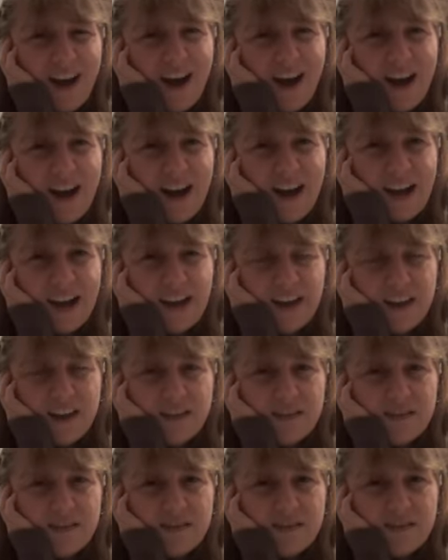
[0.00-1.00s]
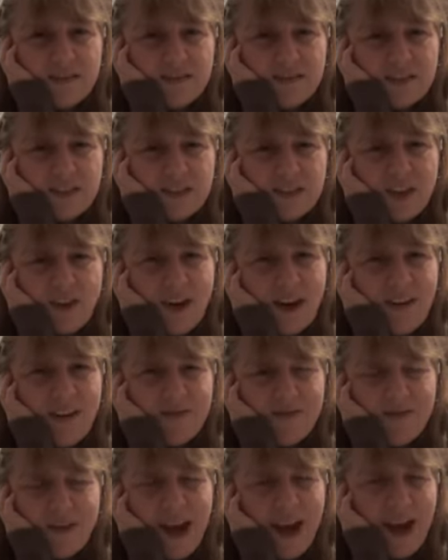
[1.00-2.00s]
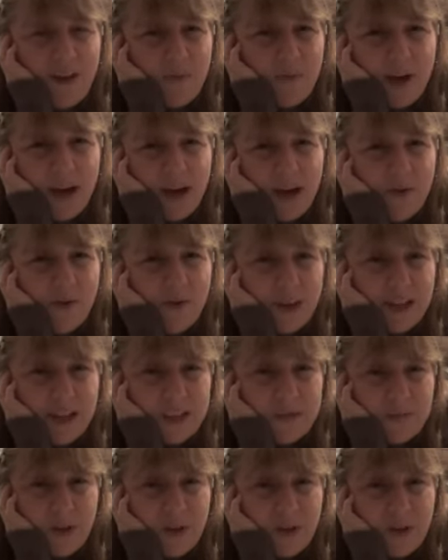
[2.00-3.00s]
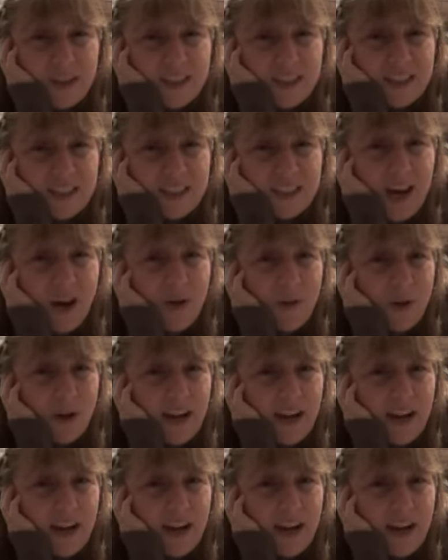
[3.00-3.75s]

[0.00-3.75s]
I've had my own experiences that were